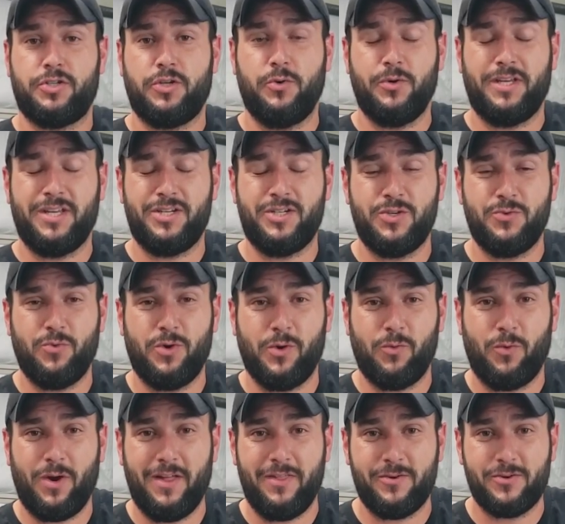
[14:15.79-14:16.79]
Go get you
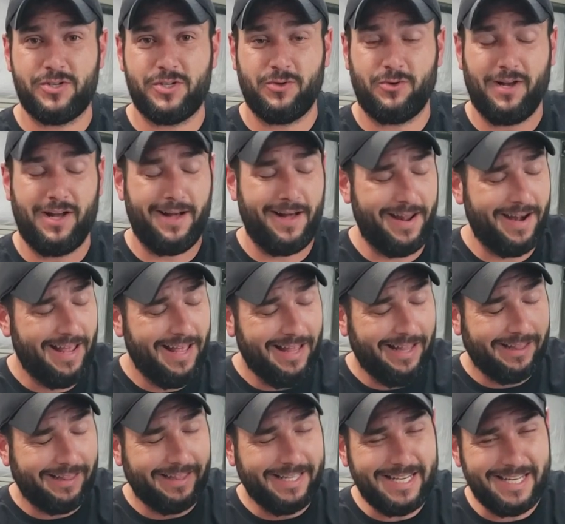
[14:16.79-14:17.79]
one while they're still hot.
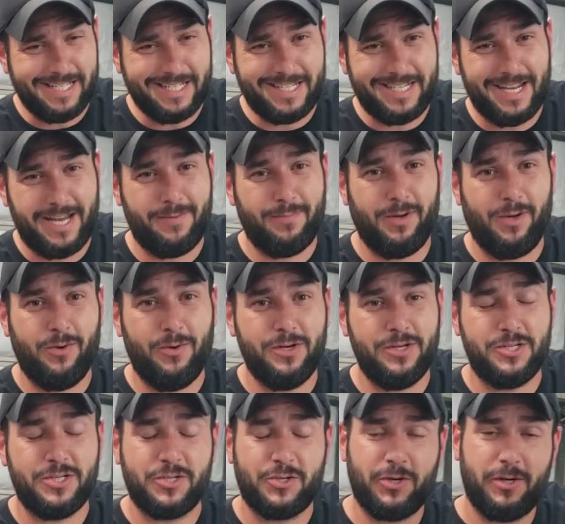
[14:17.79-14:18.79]
Link is down below in
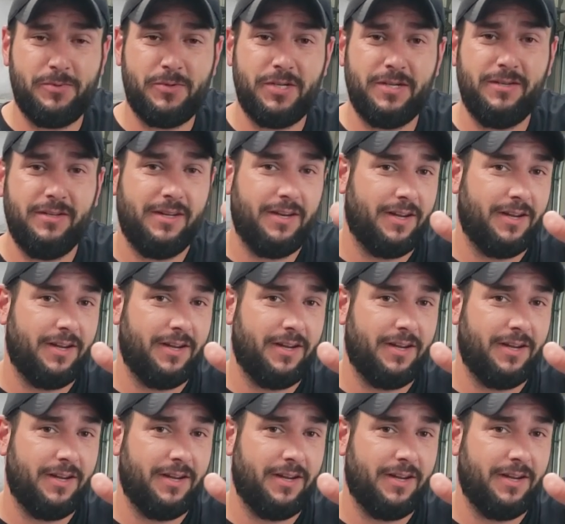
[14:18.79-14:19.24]
the description.